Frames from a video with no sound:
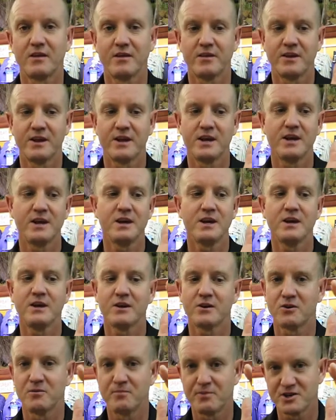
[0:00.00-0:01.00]

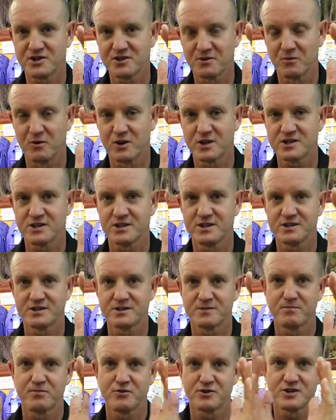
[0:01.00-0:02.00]
the compression
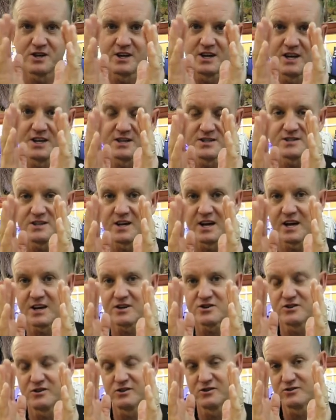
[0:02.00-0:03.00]
washers push against the
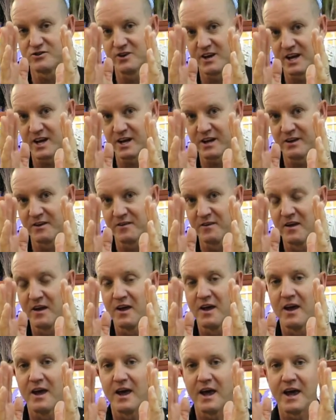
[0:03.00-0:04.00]
actual drag
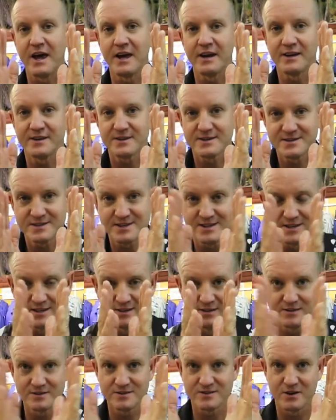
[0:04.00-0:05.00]
and
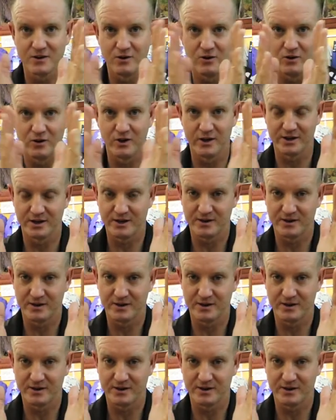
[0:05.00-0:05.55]
seals the whole lot.